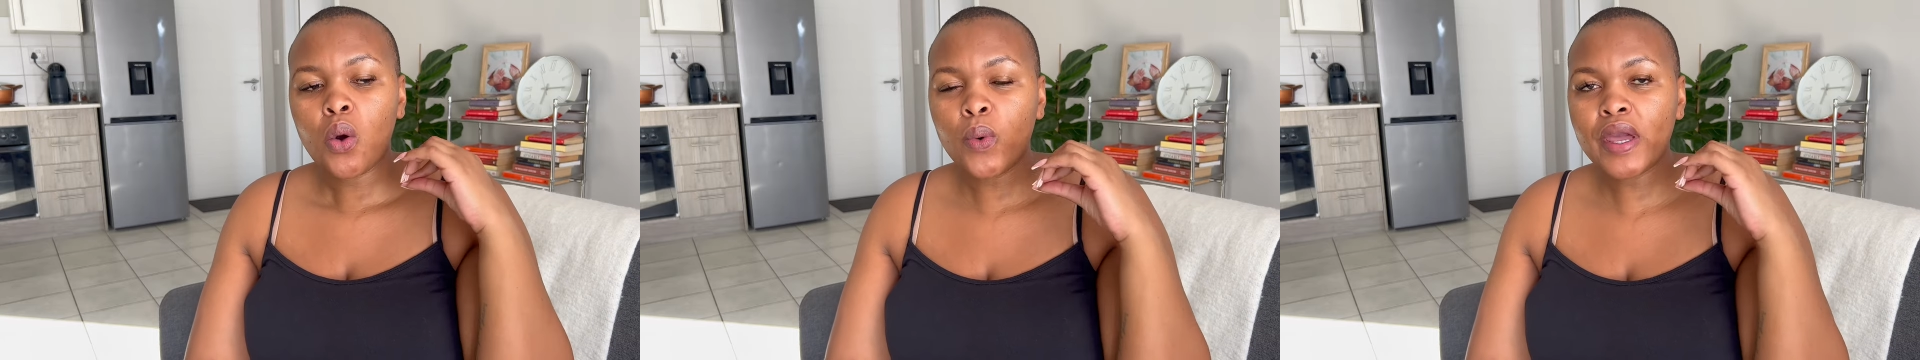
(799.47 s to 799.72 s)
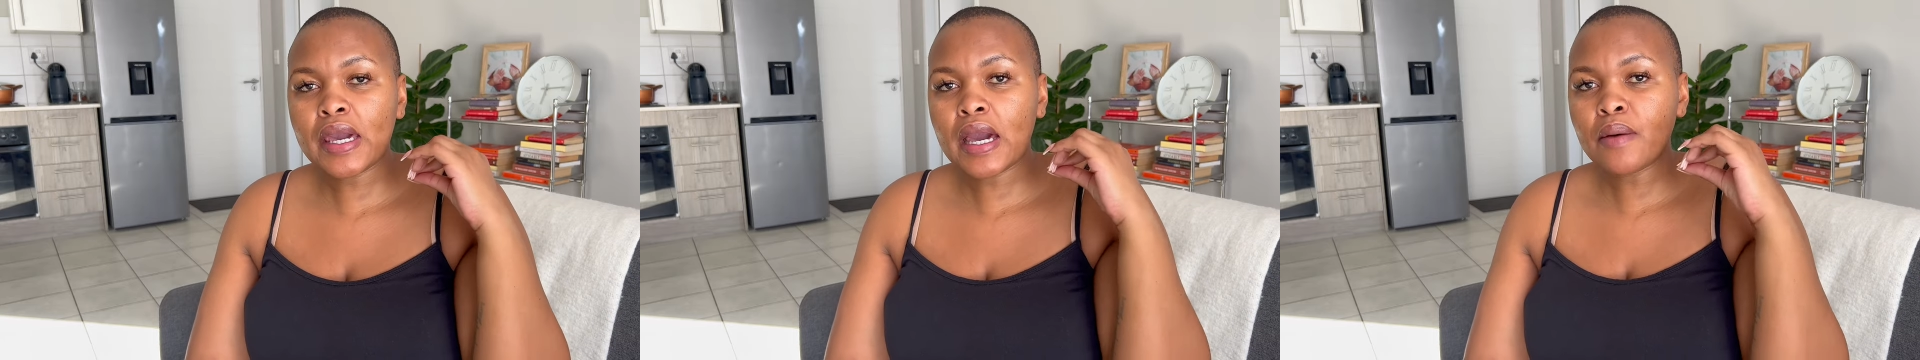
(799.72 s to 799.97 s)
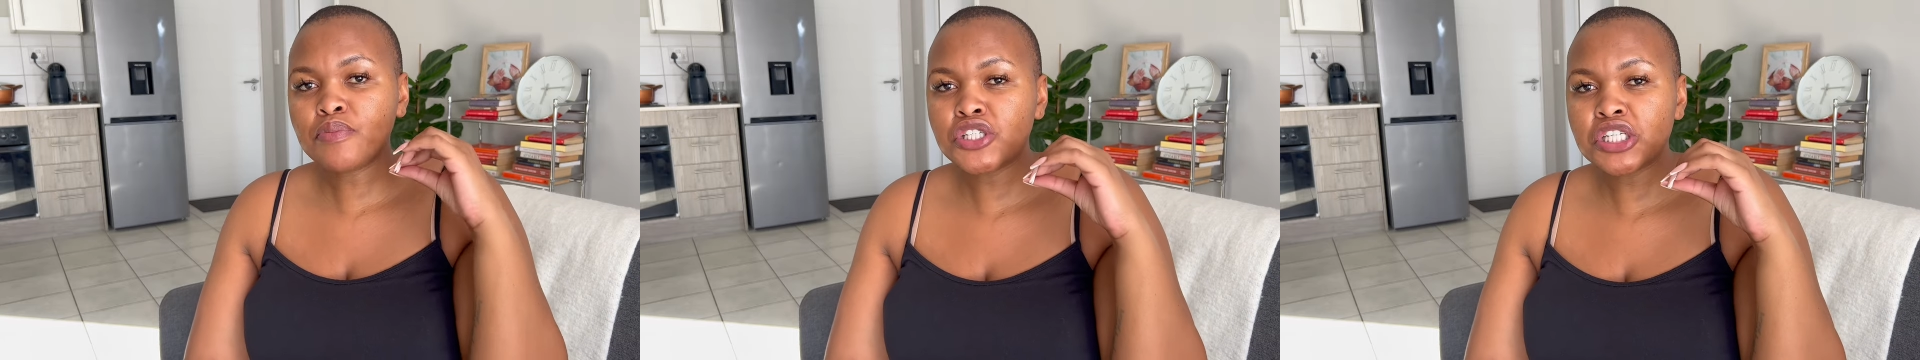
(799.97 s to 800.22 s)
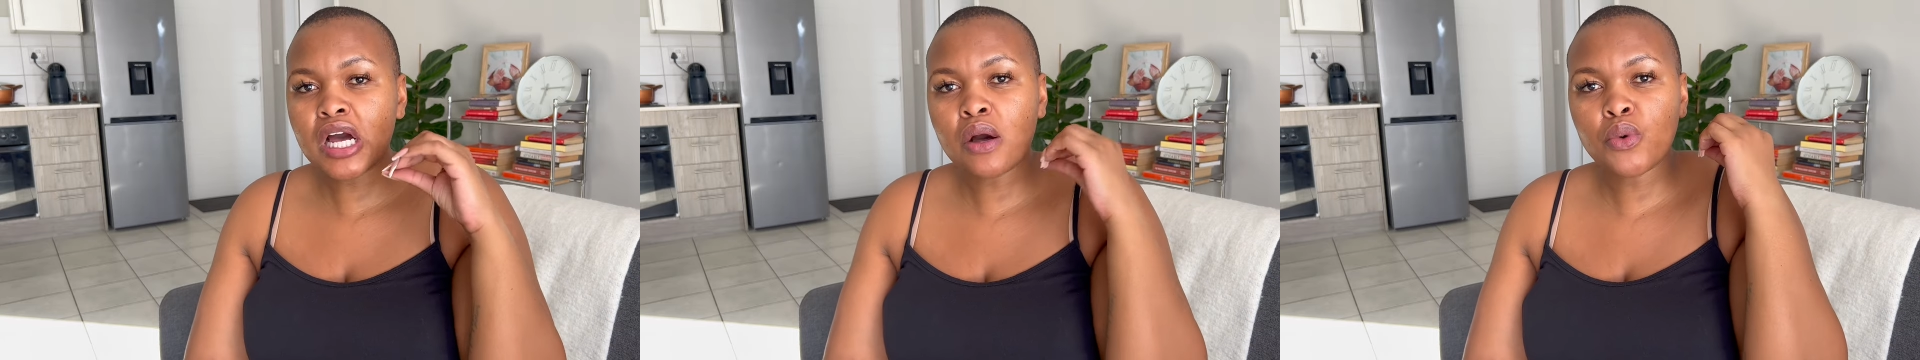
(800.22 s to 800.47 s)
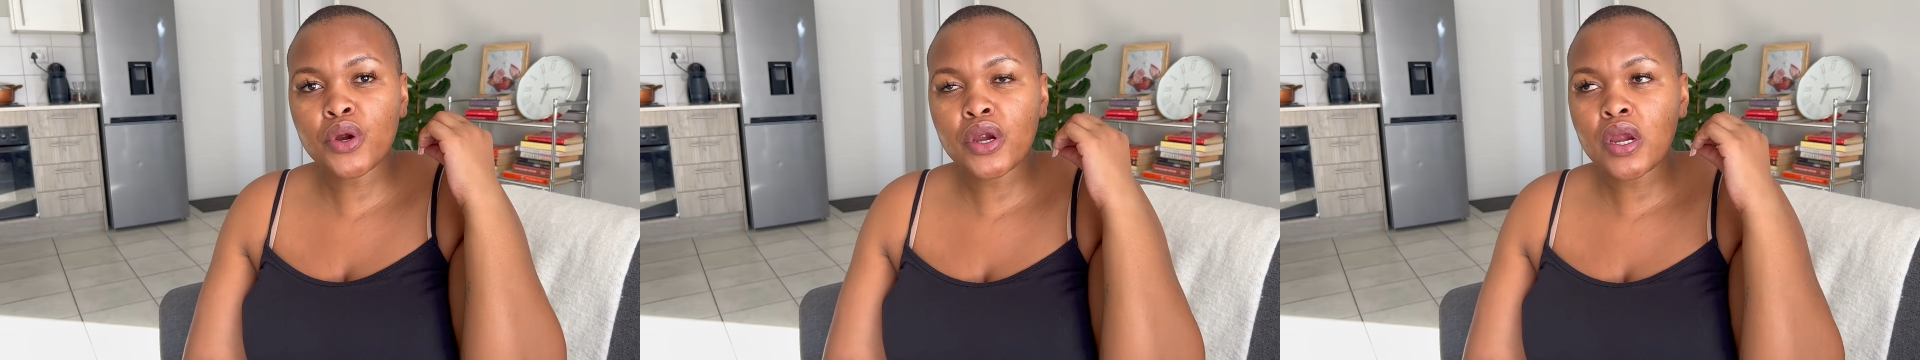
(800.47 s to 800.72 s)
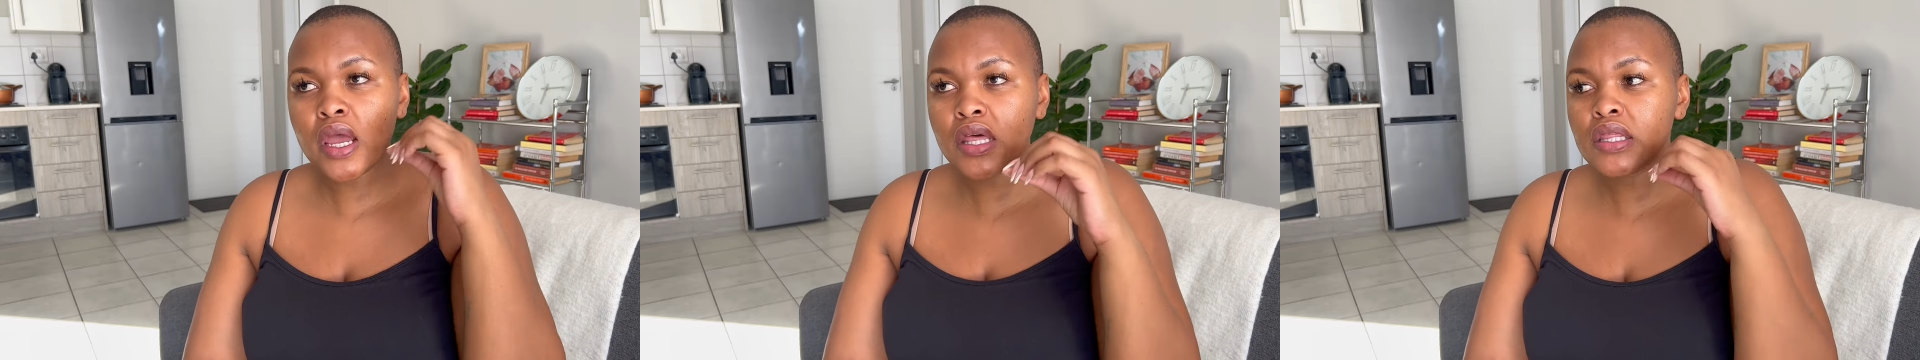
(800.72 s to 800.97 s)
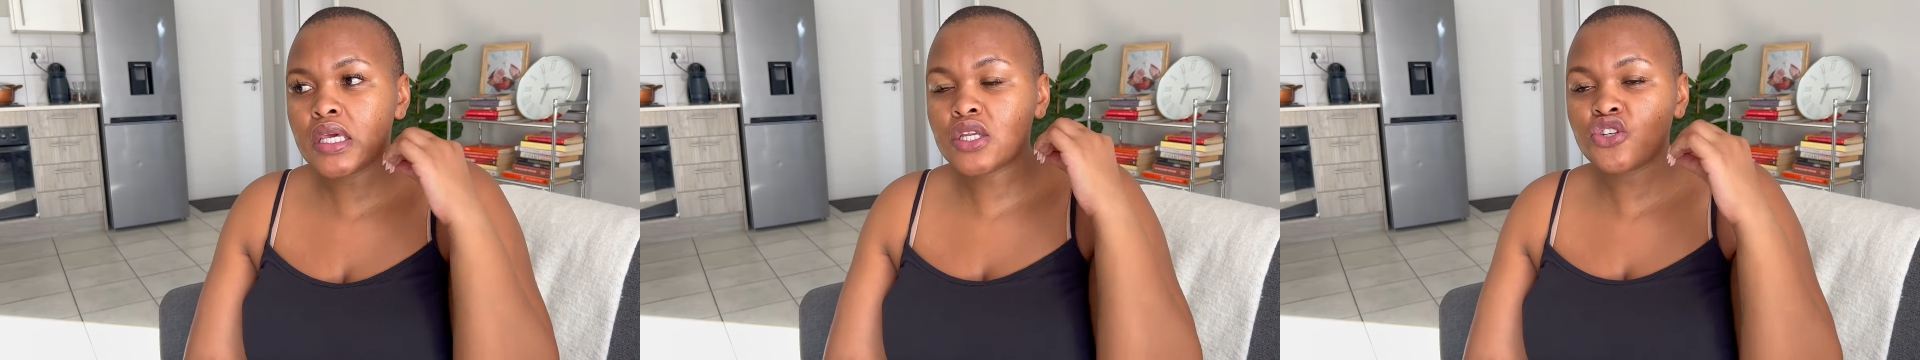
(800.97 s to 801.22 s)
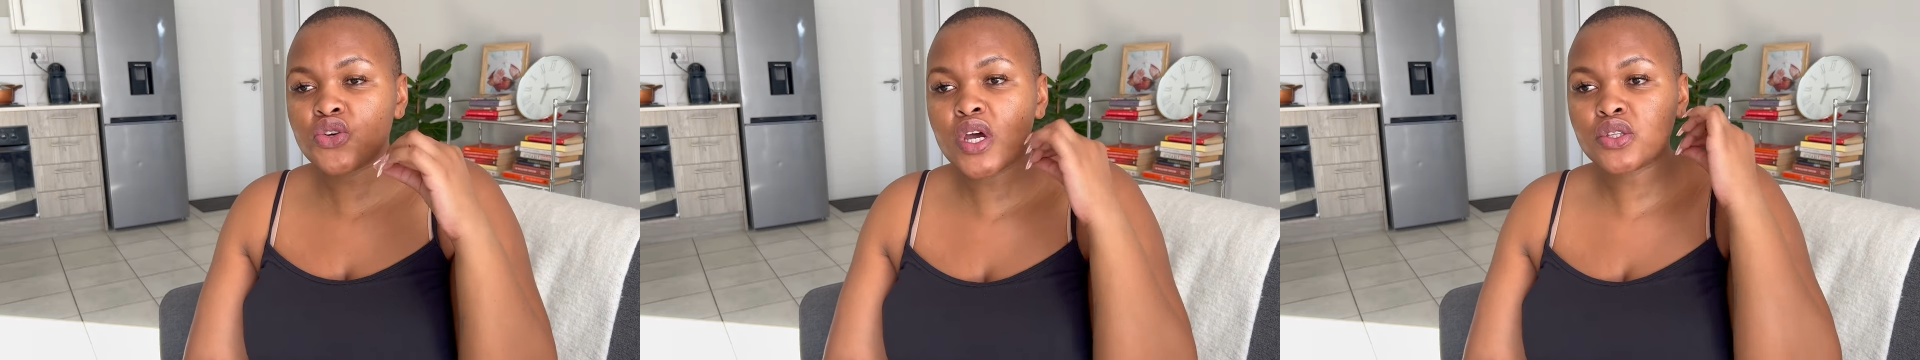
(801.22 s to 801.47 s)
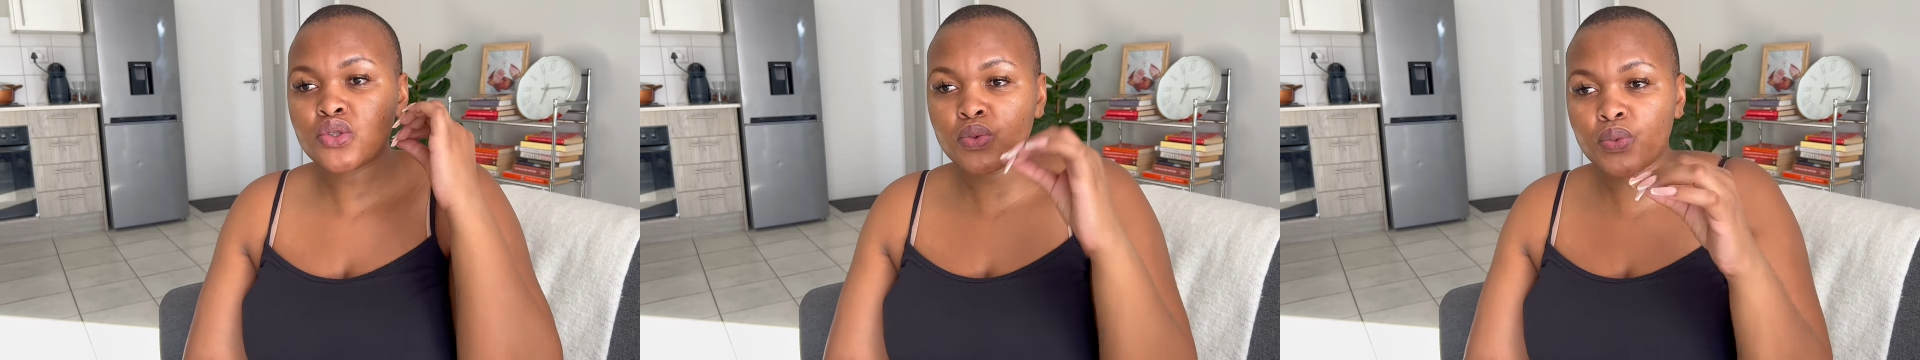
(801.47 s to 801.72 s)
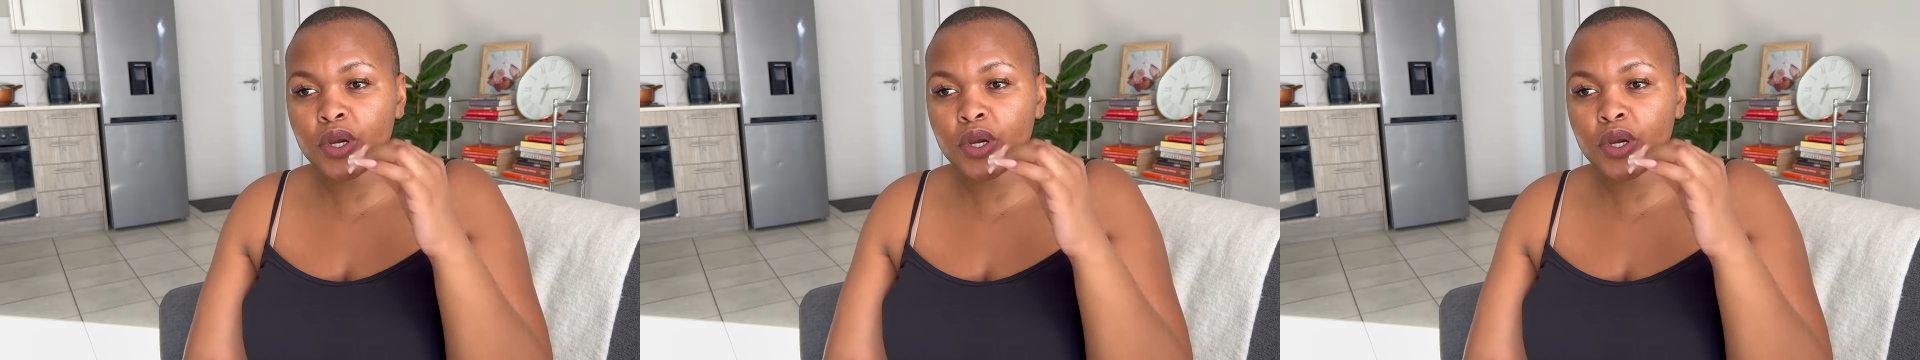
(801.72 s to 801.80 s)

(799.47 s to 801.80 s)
wake up, shower, and then try to